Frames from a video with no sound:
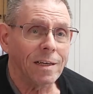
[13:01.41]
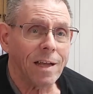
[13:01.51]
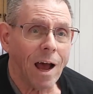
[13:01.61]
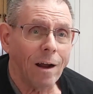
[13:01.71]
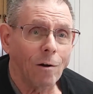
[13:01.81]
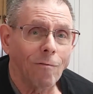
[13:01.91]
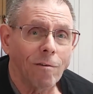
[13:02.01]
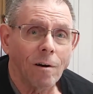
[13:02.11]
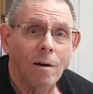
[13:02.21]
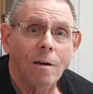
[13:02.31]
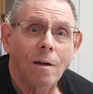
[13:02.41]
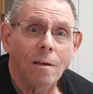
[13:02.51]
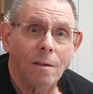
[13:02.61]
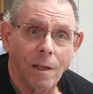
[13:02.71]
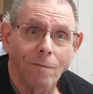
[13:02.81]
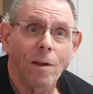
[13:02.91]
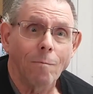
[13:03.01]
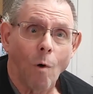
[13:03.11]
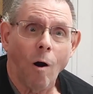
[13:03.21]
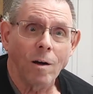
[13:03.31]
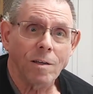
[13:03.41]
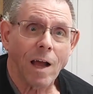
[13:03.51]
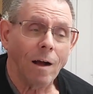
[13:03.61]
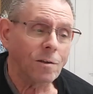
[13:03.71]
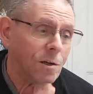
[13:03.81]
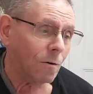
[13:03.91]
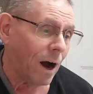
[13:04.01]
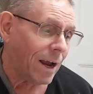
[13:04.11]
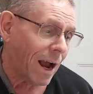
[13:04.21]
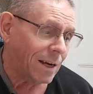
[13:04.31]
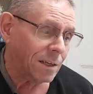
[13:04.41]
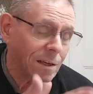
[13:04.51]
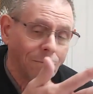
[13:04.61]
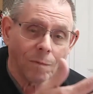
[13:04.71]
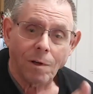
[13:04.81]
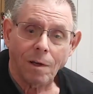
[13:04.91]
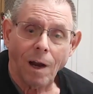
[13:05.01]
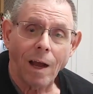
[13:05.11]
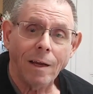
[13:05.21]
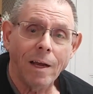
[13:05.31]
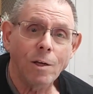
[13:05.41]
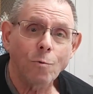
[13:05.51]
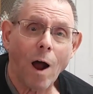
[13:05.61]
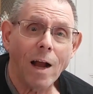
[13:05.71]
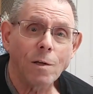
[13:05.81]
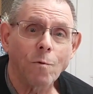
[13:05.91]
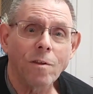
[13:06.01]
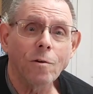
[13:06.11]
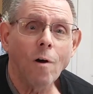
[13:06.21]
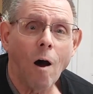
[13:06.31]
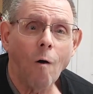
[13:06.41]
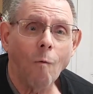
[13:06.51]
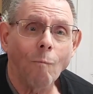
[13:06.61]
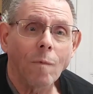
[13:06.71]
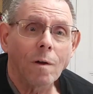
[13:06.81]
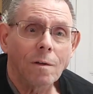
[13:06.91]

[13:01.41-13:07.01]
in East Hanover lived in Morristown, so I asked him, "Can I hitch rides with you home?"